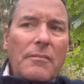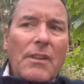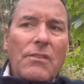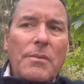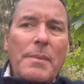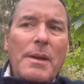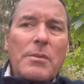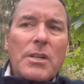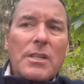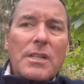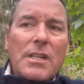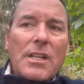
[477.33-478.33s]
Remember,
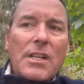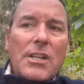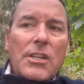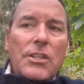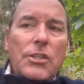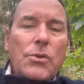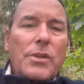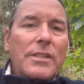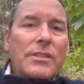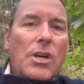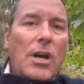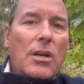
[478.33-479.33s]
you
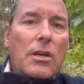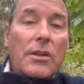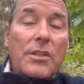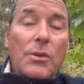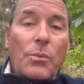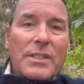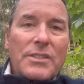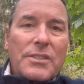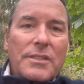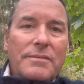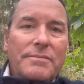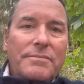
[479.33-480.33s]
can talk all you want
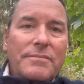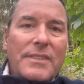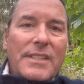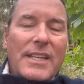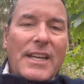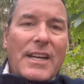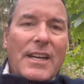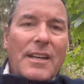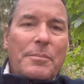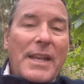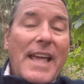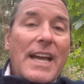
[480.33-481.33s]
to, uh,
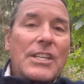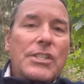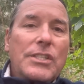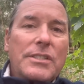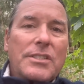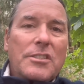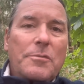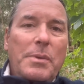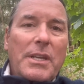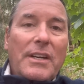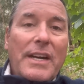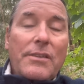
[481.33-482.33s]
but actions
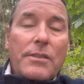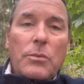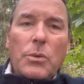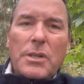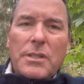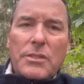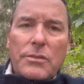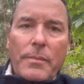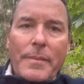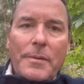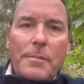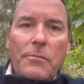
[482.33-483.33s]
speak louder than words.
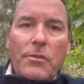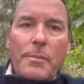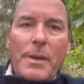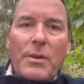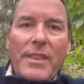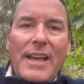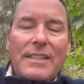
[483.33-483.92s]
Remember, remember that.